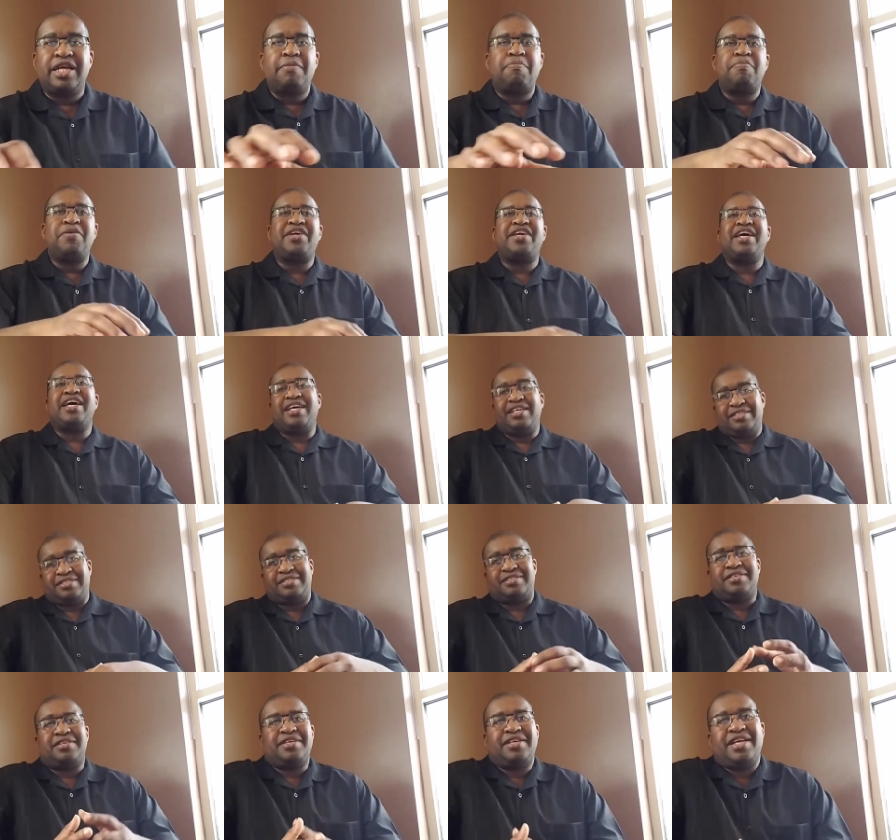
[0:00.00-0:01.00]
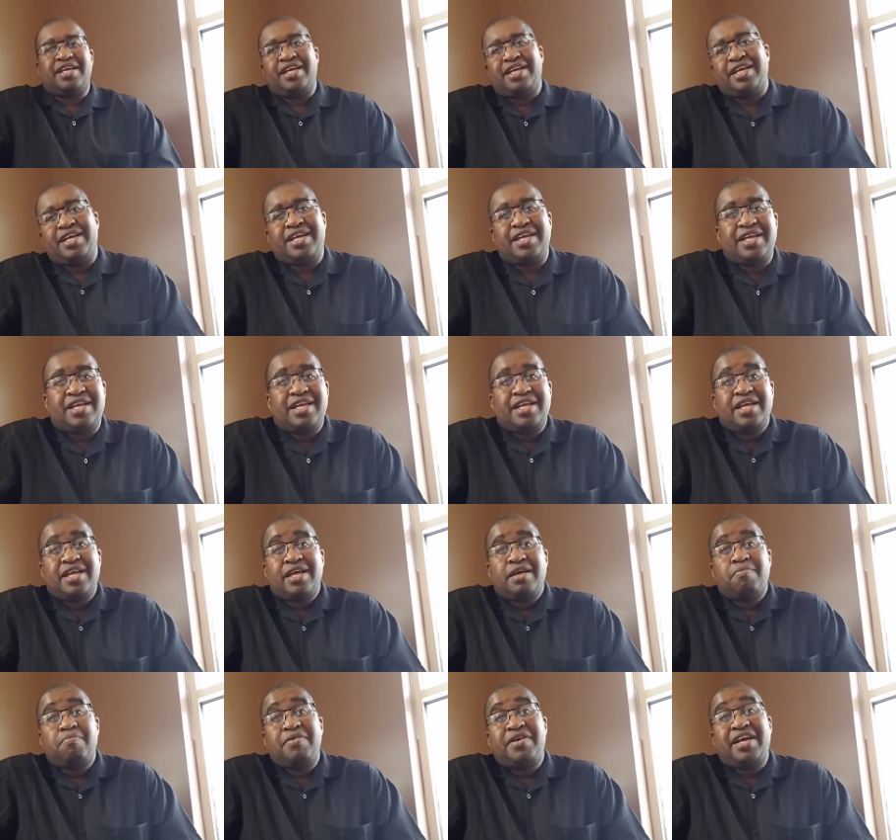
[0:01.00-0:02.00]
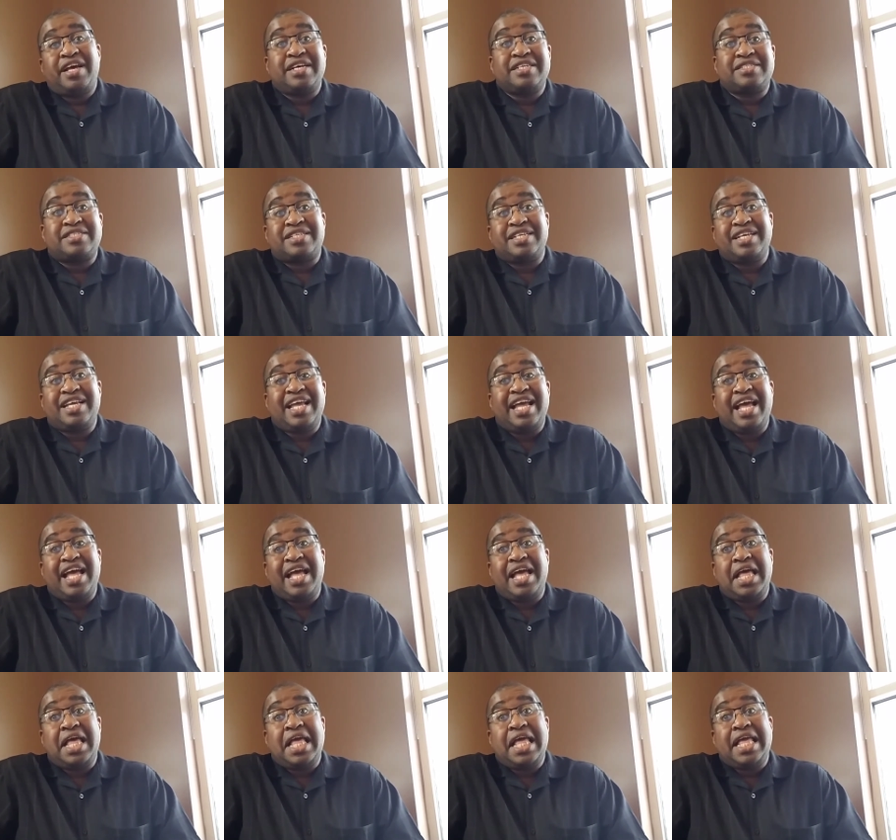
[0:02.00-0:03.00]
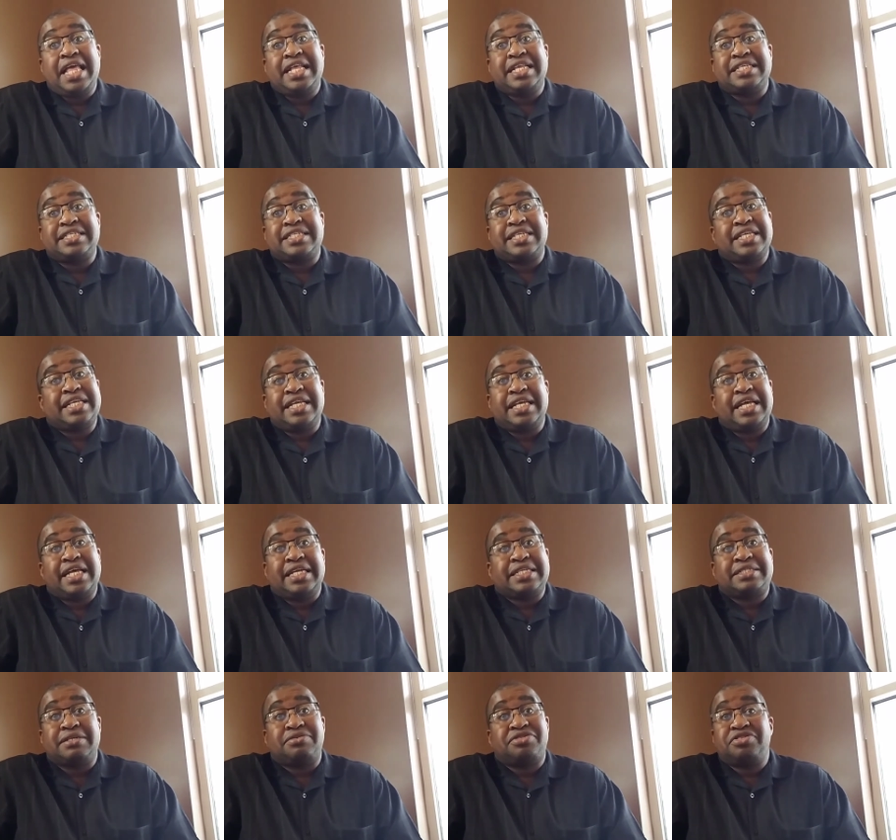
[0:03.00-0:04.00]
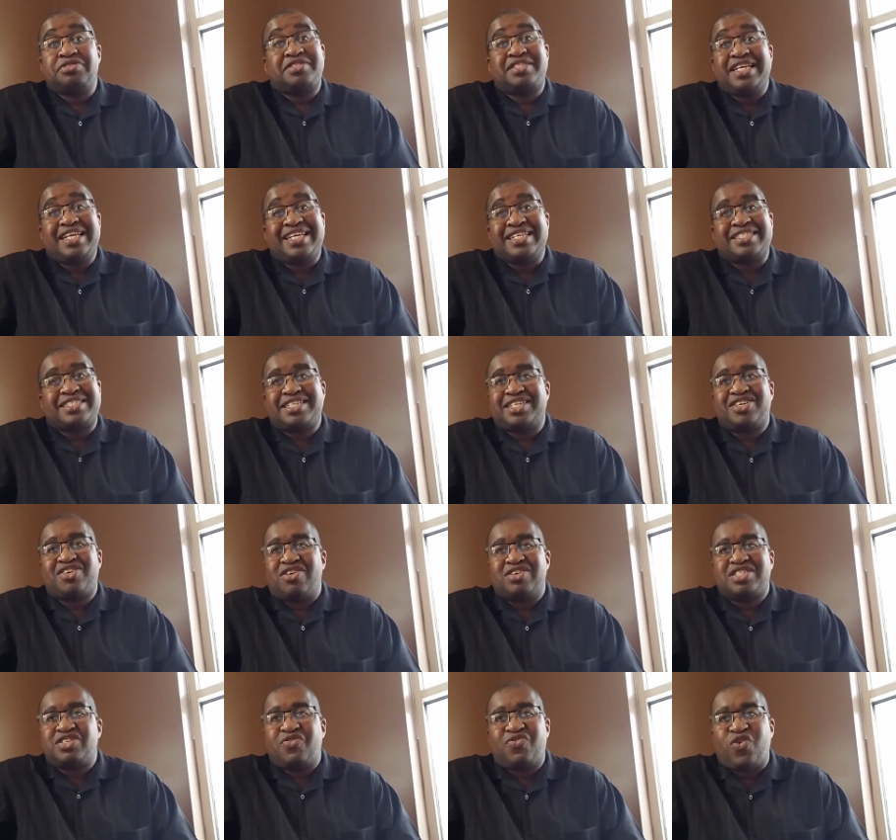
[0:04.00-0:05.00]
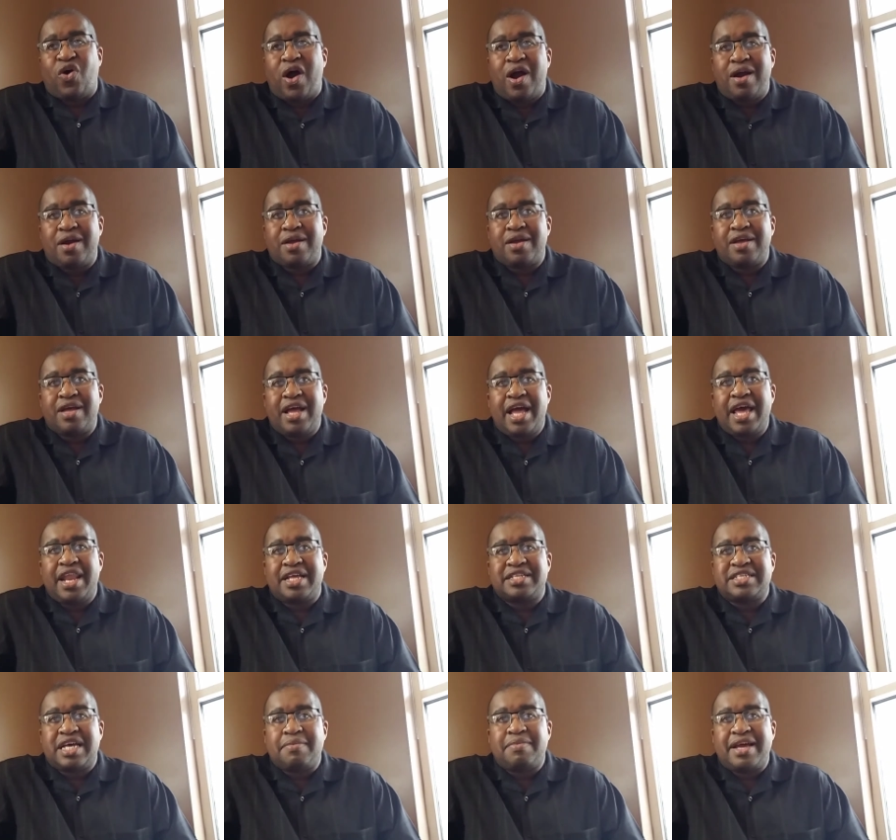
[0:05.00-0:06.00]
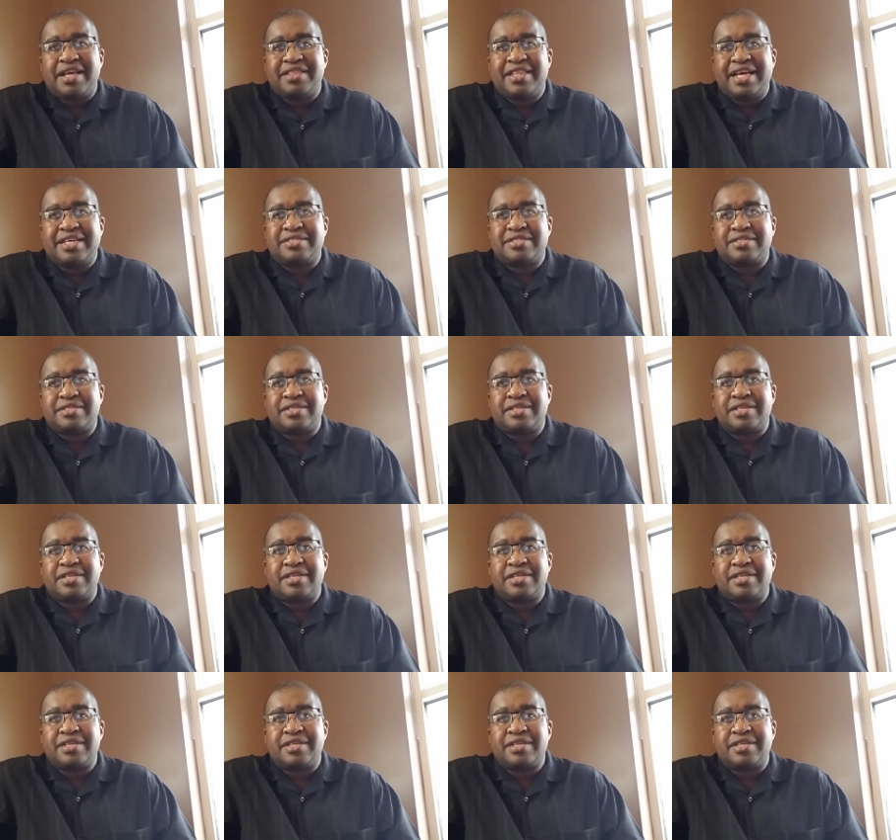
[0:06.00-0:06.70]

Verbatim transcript: Because because is uh, don't you think it's gone too far at a time like this?